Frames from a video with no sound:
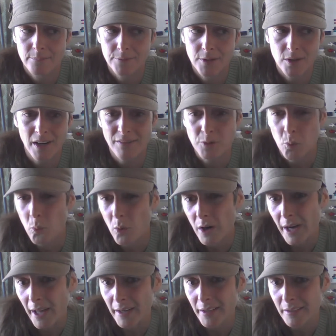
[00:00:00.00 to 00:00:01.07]
you don't have to work
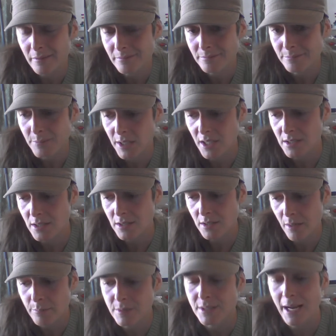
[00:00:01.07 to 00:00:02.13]
at it because it
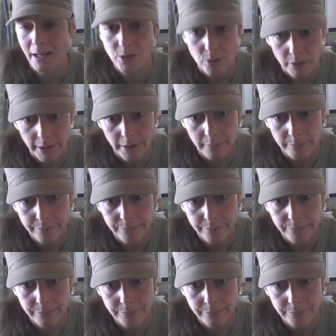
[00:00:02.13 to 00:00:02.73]
comes naturally.